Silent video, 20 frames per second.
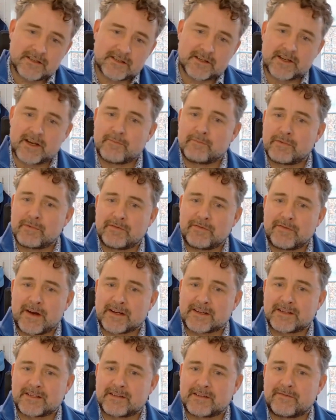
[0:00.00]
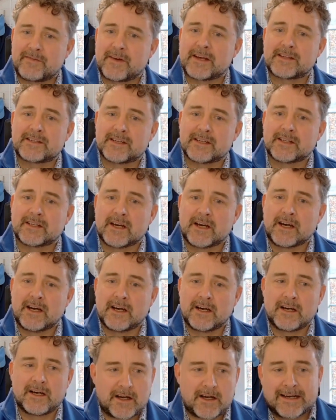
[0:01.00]
there's a number of factors affecting
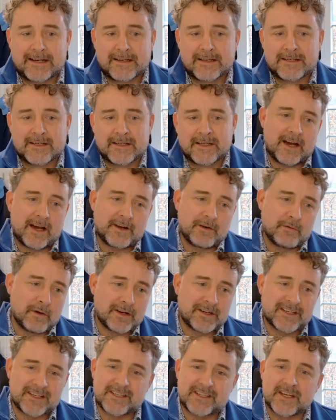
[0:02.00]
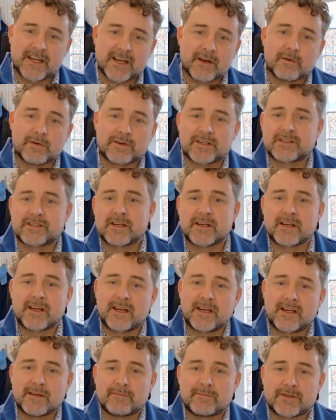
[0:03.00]
that. And how do I distinguish as a leader